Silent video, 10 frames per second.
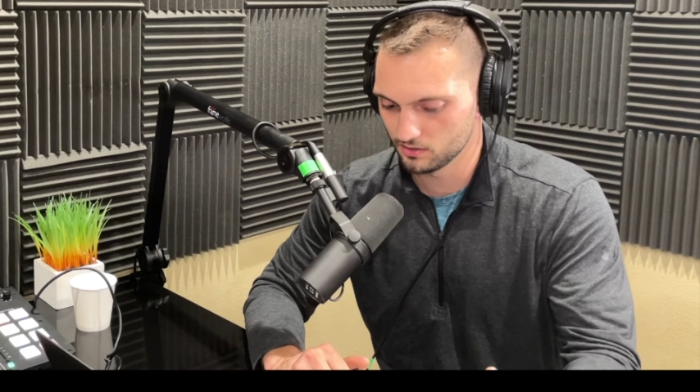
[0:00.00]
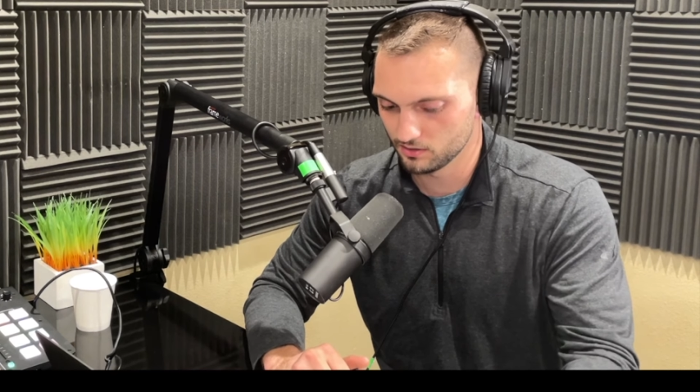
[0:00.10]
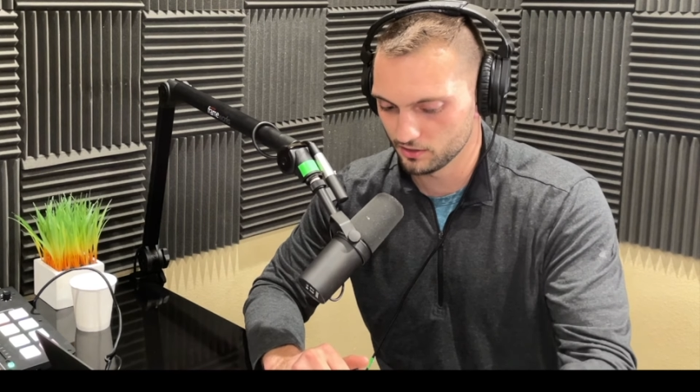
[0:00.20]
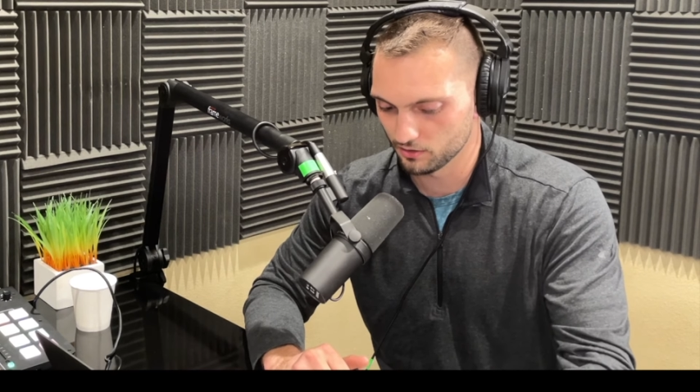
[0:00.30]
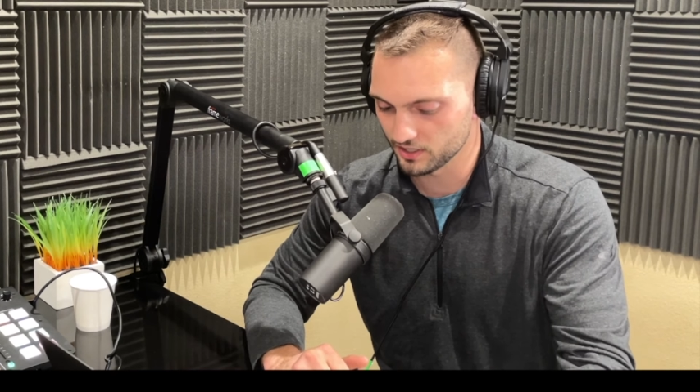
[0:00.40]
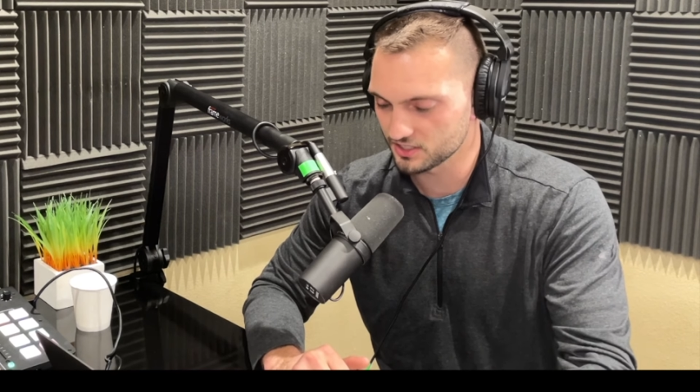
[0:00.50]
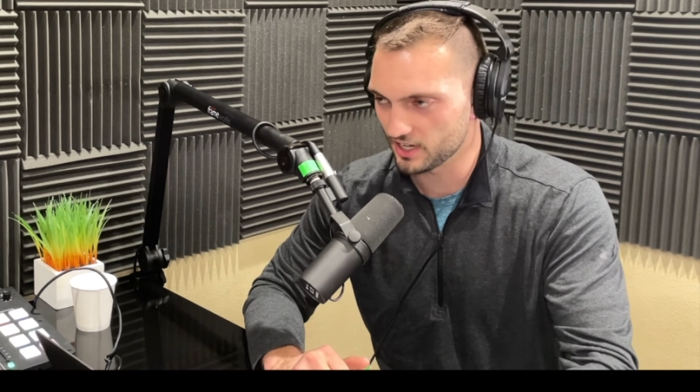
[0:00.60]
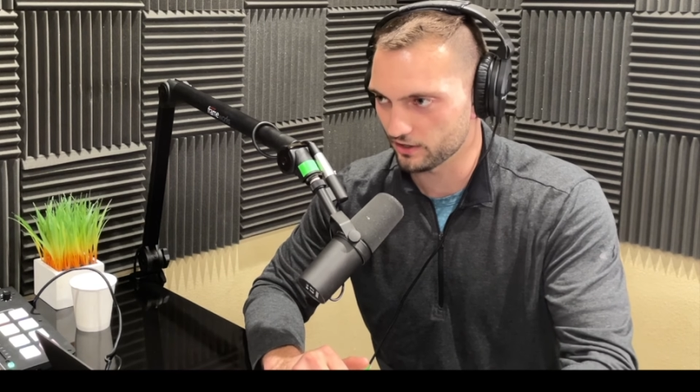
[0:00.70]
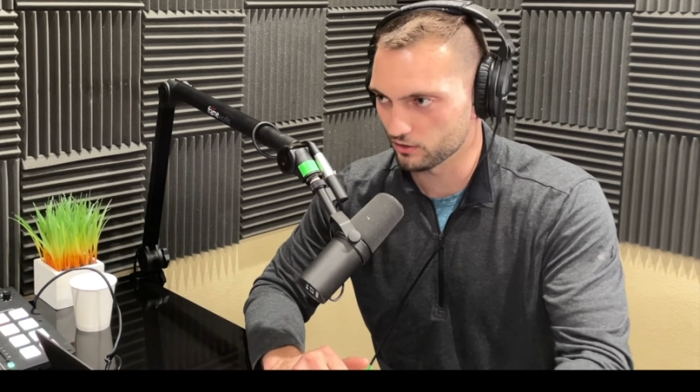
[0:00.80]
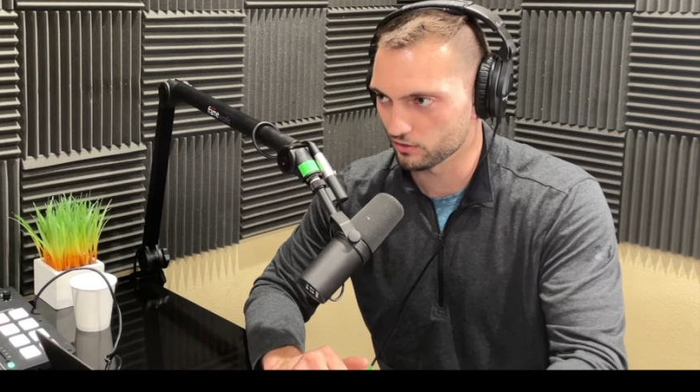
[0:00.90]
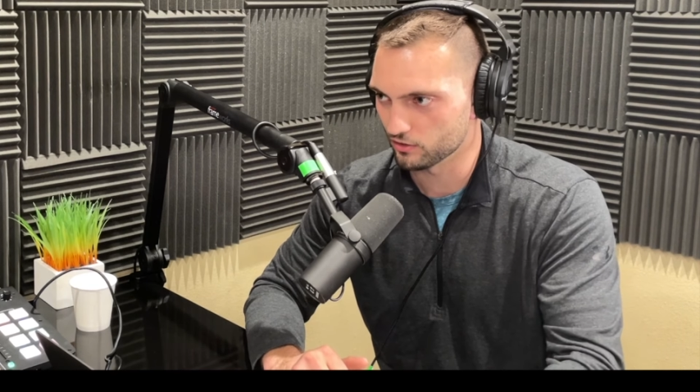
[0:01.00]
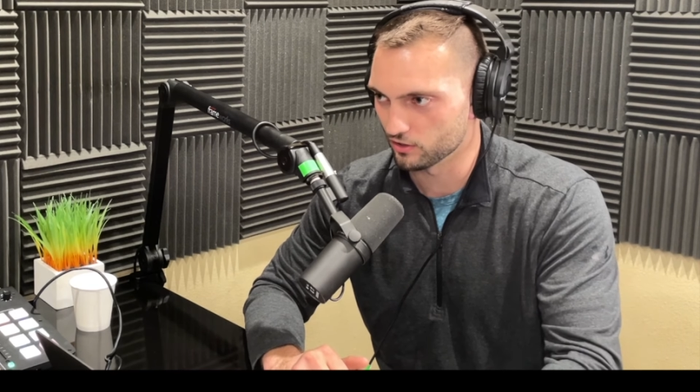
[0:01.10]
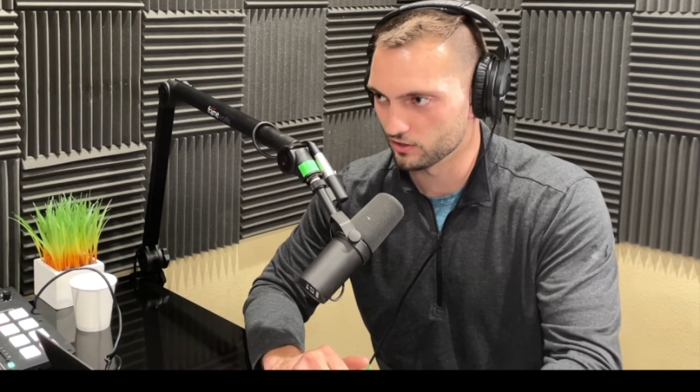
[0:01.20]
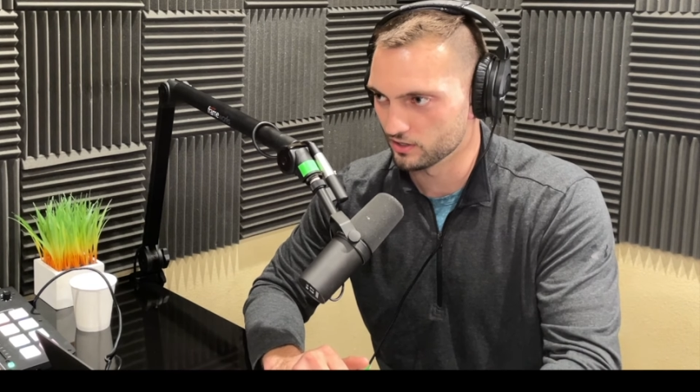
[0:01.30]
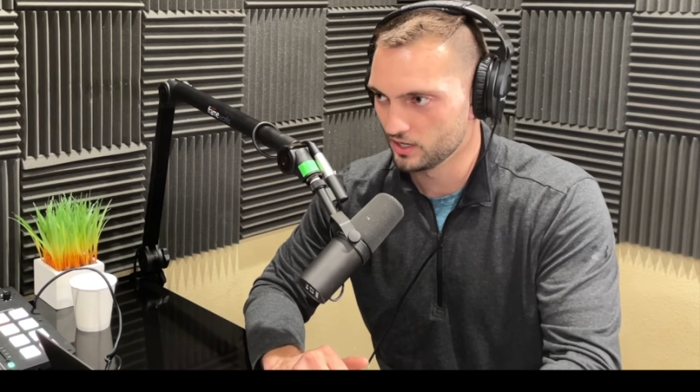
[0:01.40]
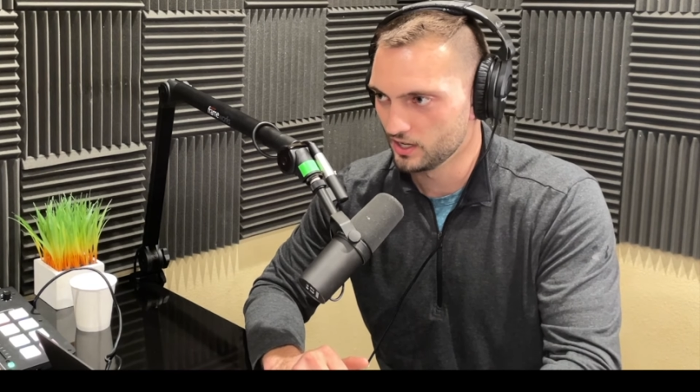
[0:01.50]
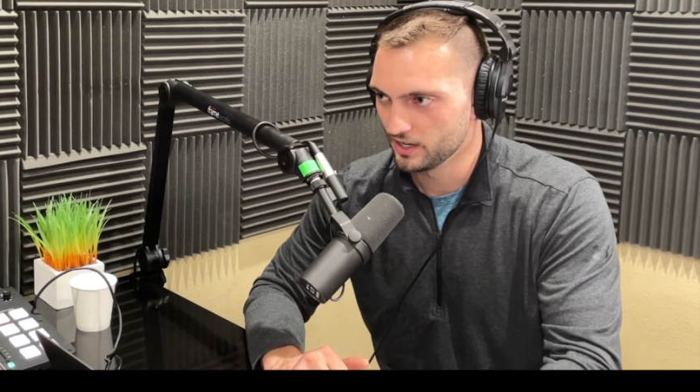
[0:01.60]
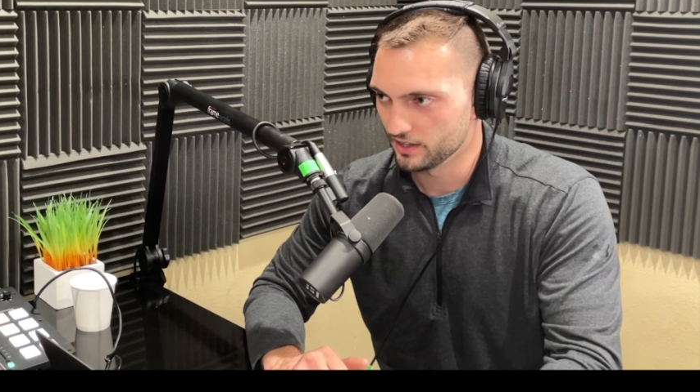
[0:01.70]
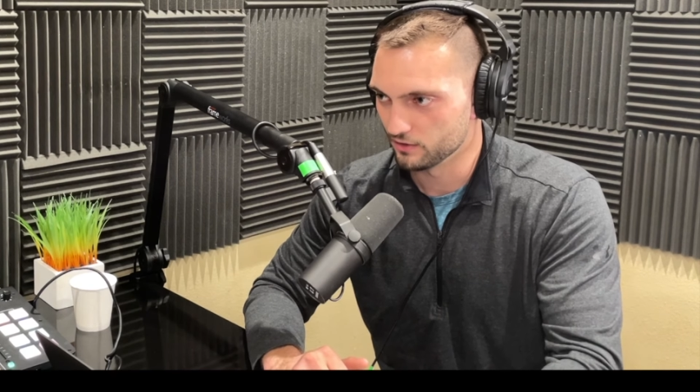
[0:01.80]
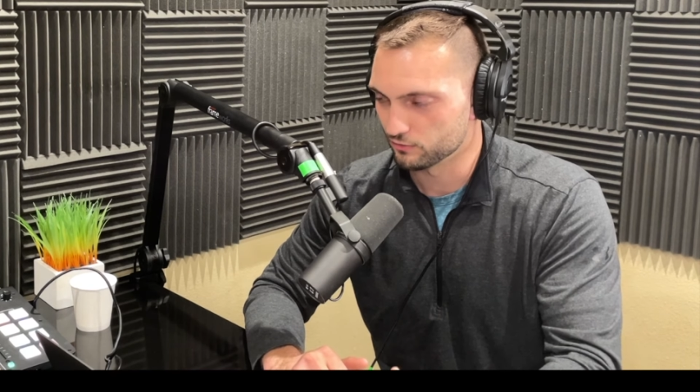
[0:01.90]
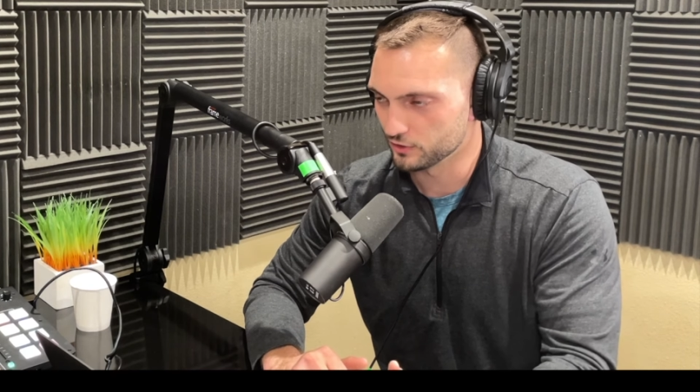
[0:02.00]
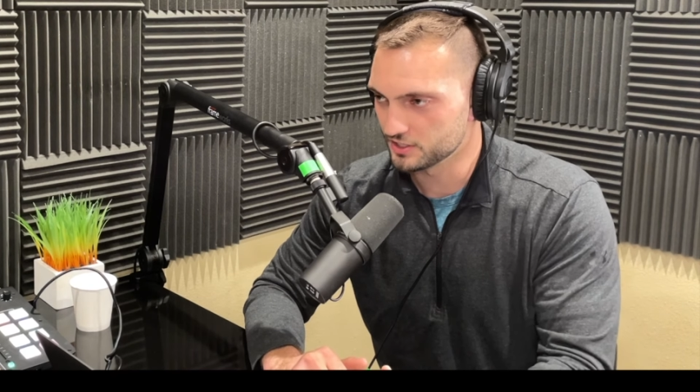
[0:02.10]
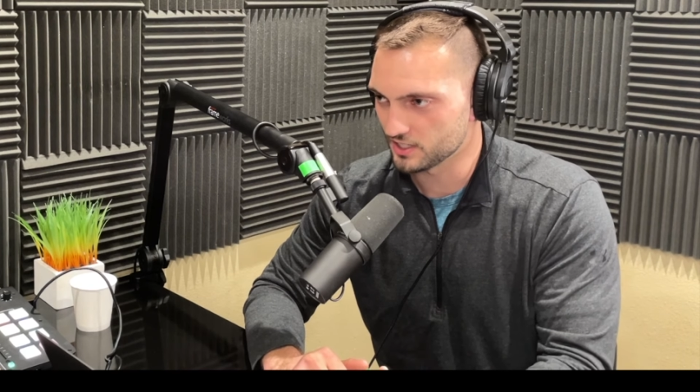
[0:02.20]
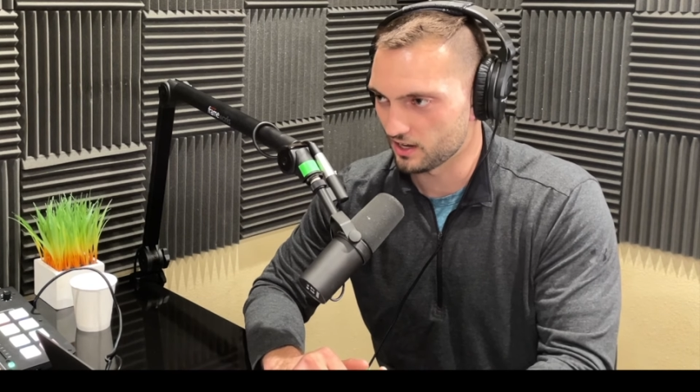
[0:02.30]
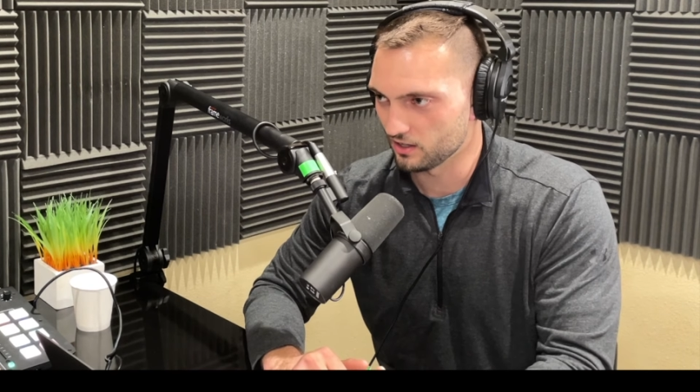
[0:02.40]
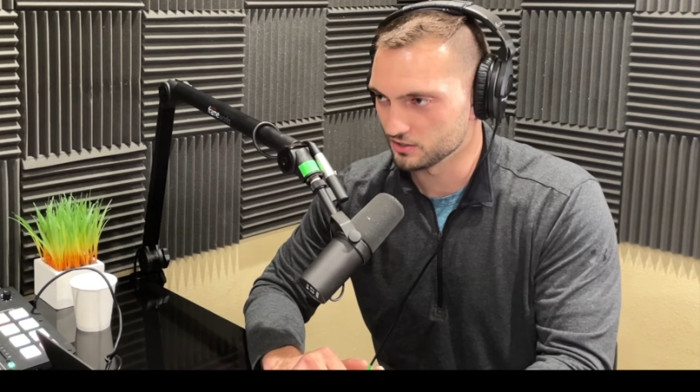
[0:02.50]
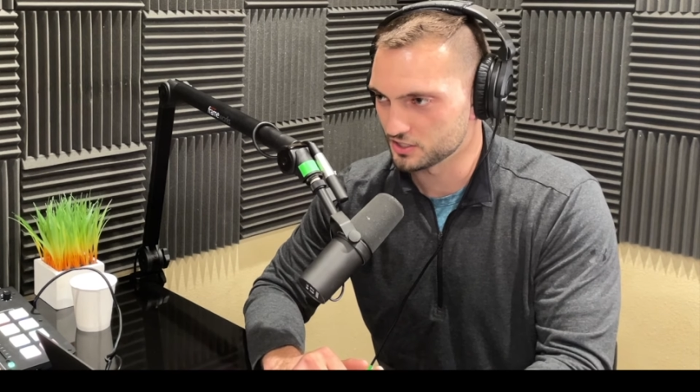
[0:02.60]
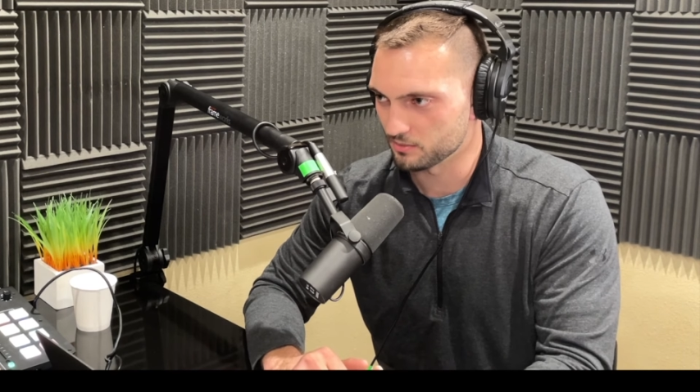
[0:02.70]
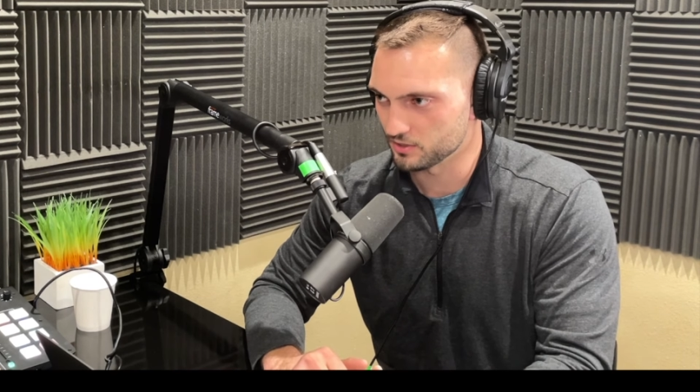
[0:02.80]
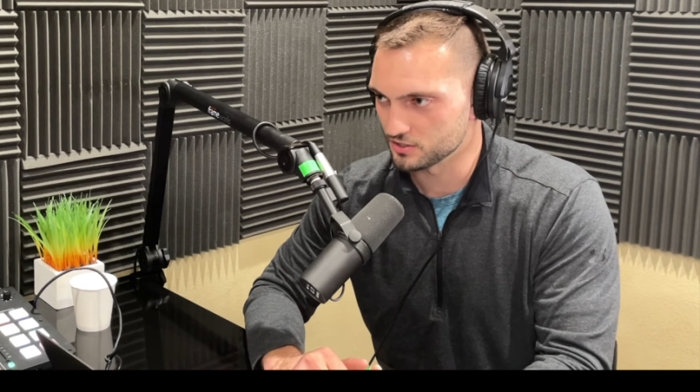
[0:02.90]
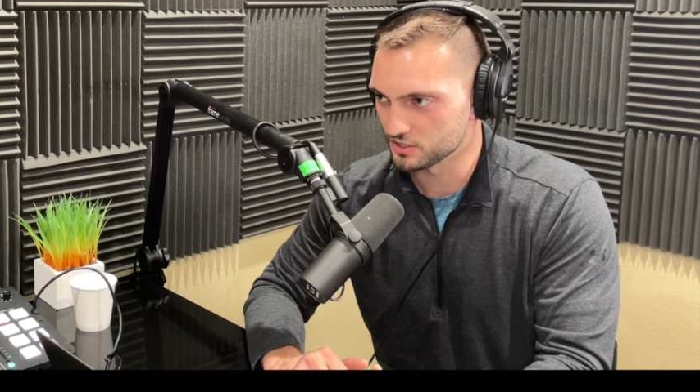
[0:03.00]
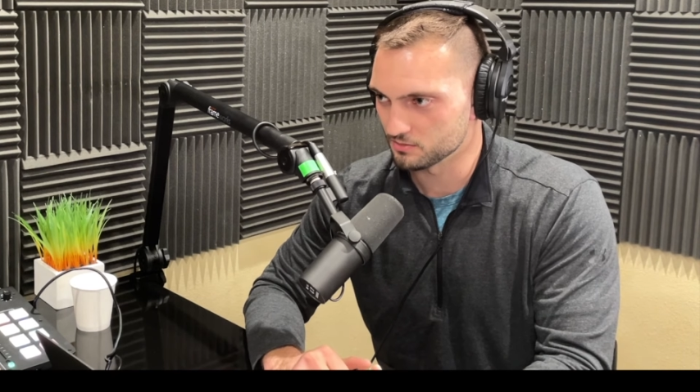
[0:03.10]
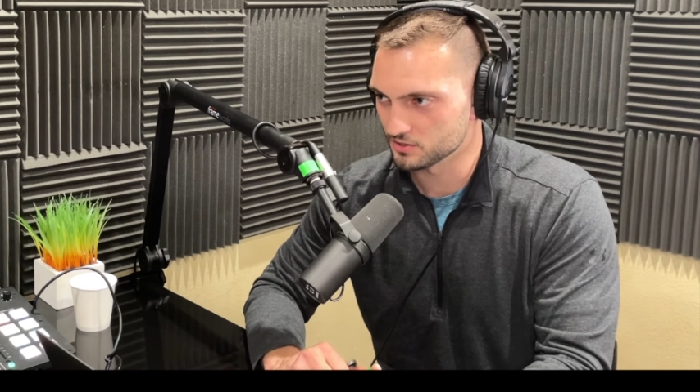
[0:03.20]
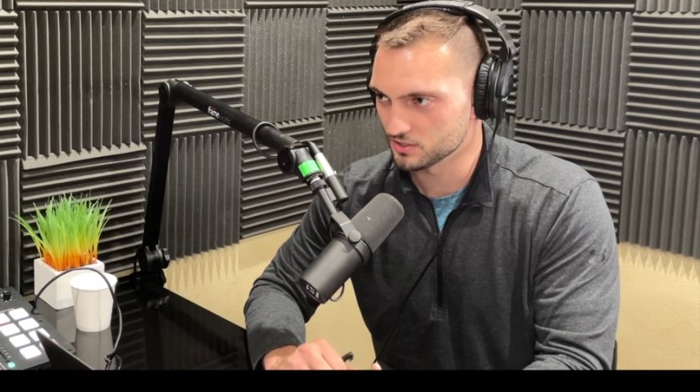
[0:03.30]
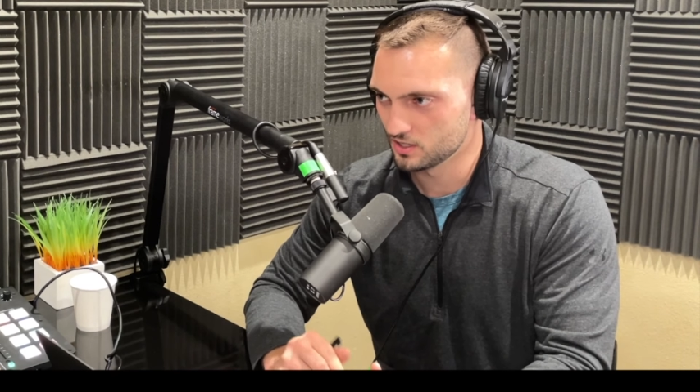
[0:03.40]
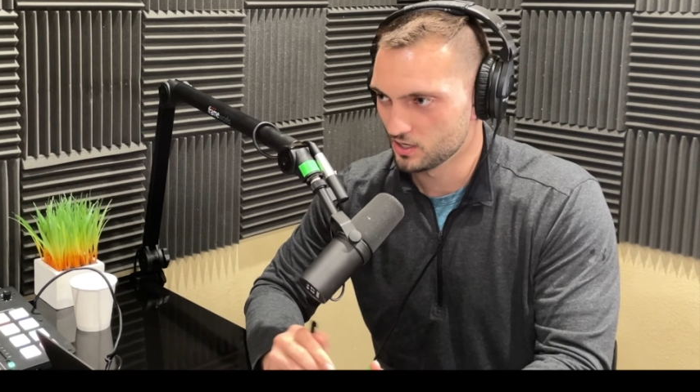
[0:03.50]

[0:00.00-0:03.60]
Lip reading: you know, get second or third in the freestyle championships